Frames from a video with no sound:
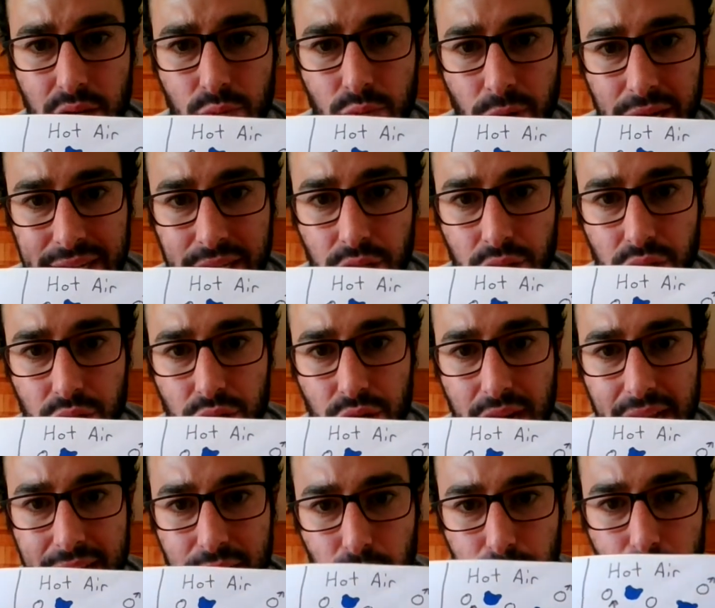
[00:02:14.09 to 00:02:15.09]
regular
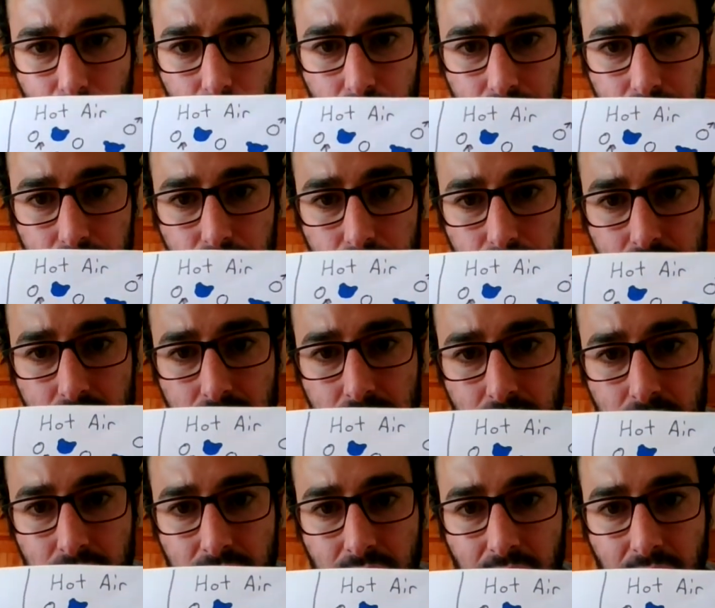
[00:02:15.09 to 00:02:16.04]
air particles.